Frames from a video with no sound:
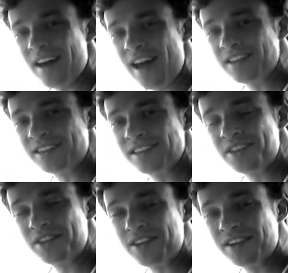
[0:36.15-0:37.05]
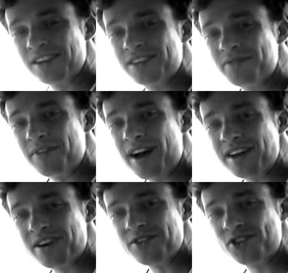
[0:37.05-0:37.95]
and to let the divine
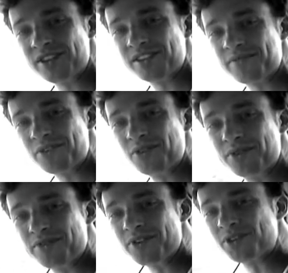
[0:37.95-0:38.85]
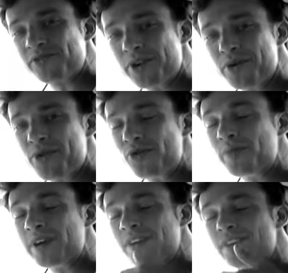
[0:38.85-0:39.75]
energies of the universe flow through me